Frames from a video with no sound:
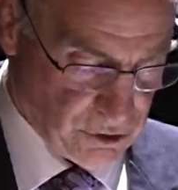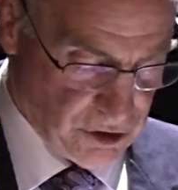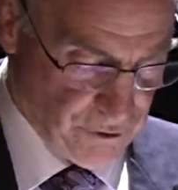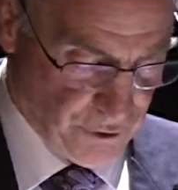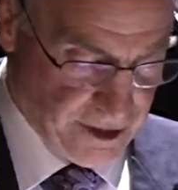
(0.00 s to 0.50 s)
to
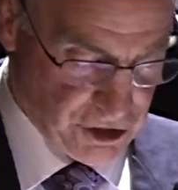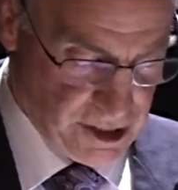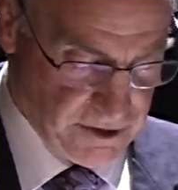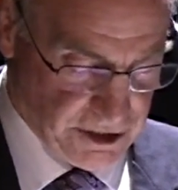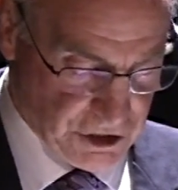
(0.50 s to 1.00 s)

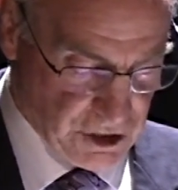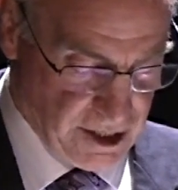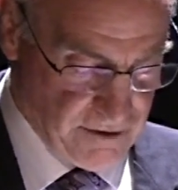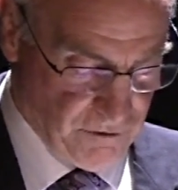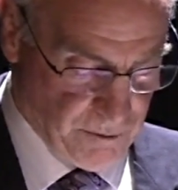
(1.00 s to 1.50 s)
differentiate the
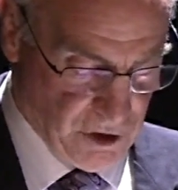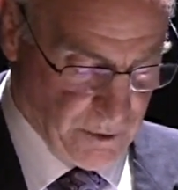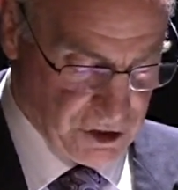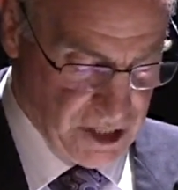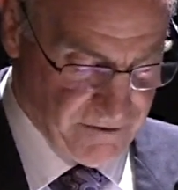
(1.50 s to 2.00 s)
design from
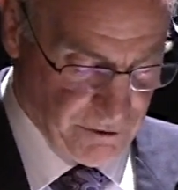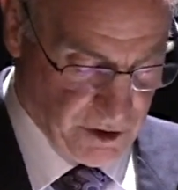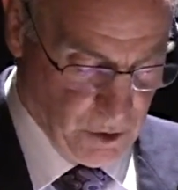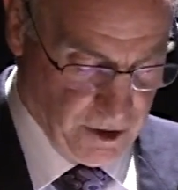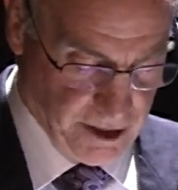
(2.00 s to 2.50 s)
U.S. Navy
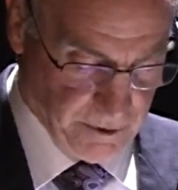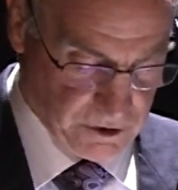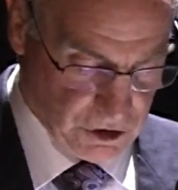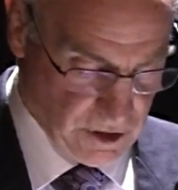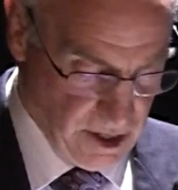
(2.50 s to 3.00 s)

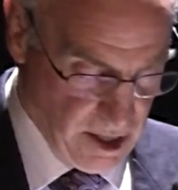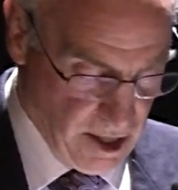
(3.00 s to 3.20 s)
requirements.